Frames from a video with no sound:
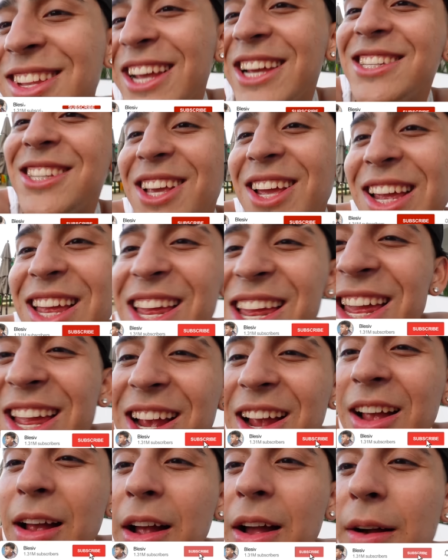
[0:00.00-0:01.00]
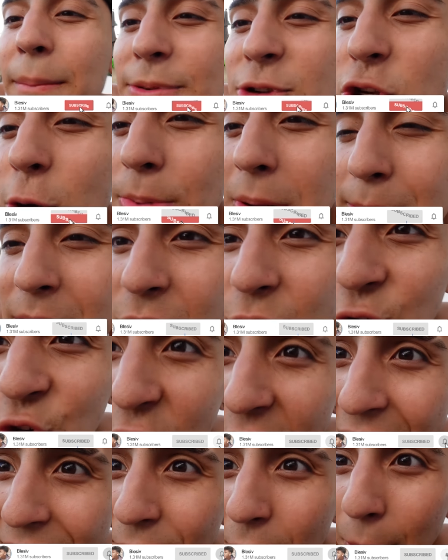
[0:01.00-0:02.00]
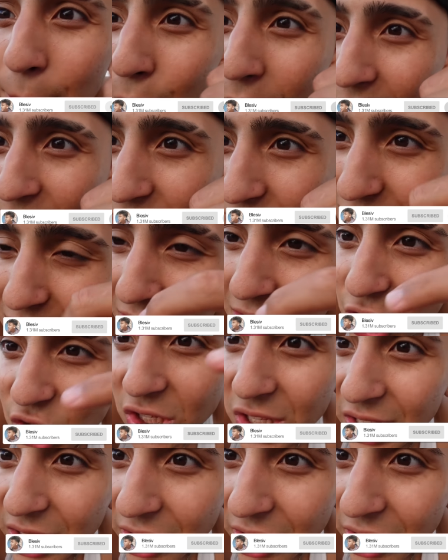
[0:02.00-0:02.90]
This could eat sopa maruchan for breakfast, lunch, and